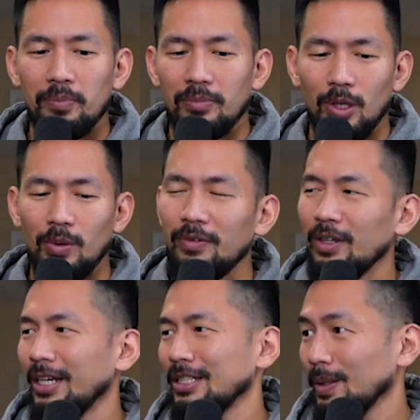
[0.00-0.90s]
no one ever
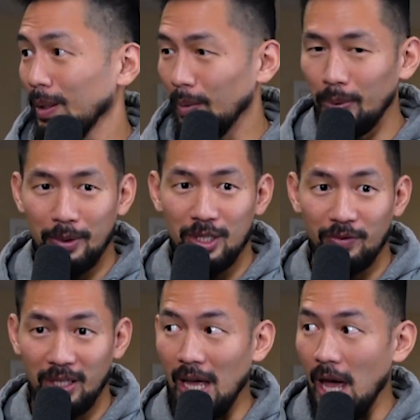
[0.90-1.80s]
thinks like, let me put
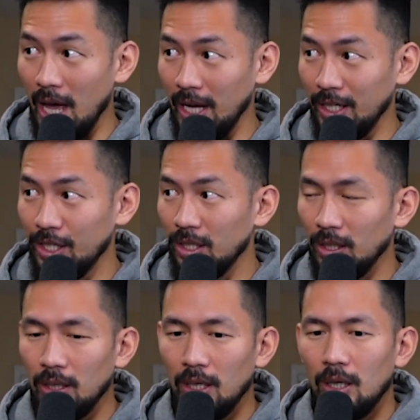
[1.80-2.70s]
myself to the edge.
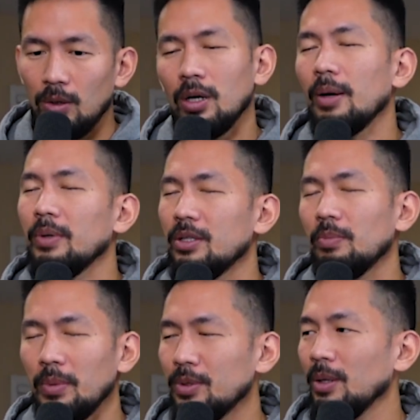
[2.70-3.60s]
Well, I mean,
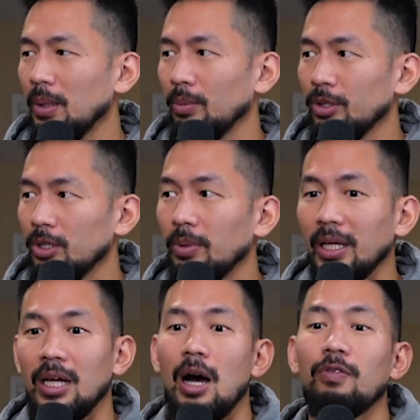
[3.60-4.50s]
maybe some people do, but
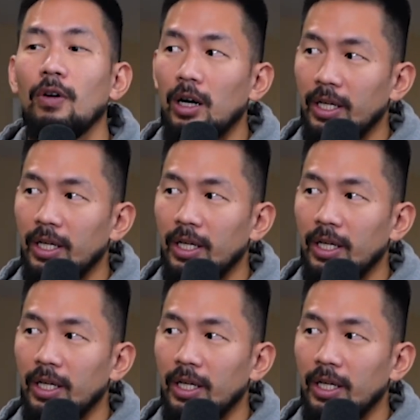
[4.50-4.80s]
like how far